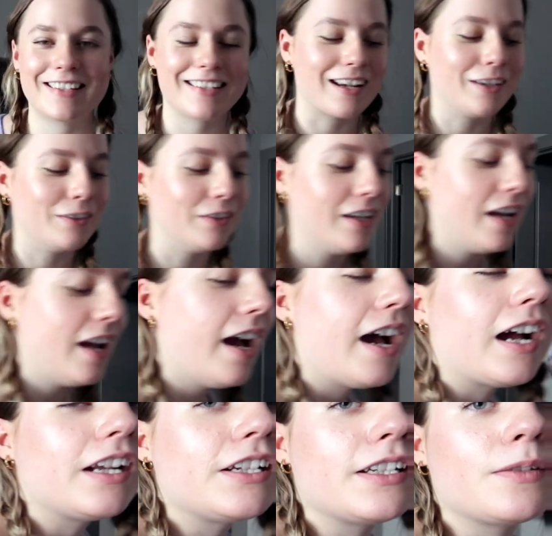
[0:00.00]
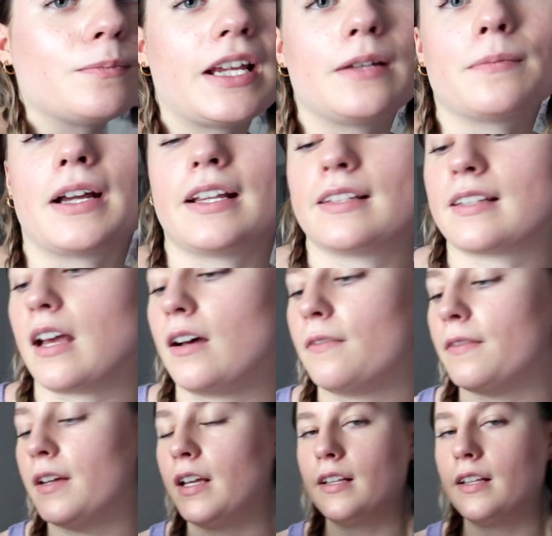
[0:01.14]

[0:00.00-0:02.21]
So I just made myself